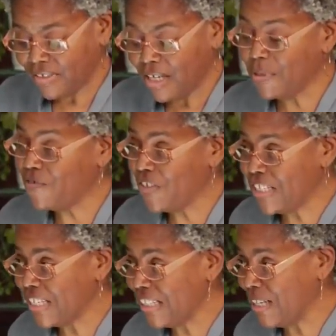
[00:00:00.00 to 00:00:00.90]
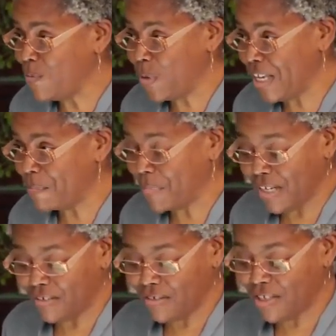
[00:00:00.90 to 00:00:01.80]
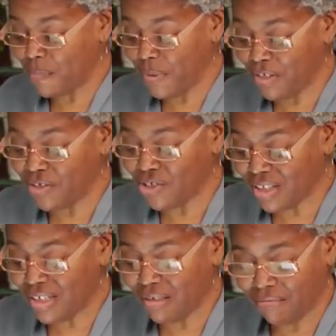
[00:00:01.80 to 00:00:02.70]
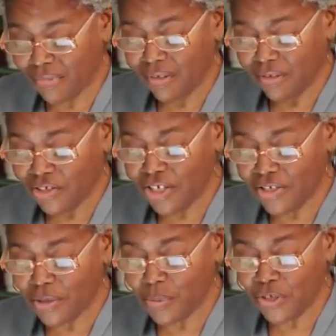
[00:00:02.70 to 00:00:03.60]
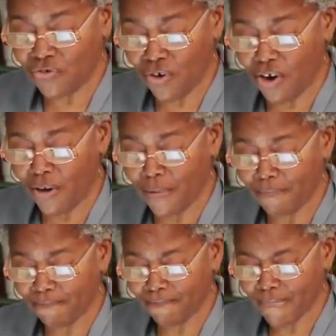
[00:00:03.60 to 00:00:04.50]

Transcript: He was physically weak, but spiritually, Jesus was strong.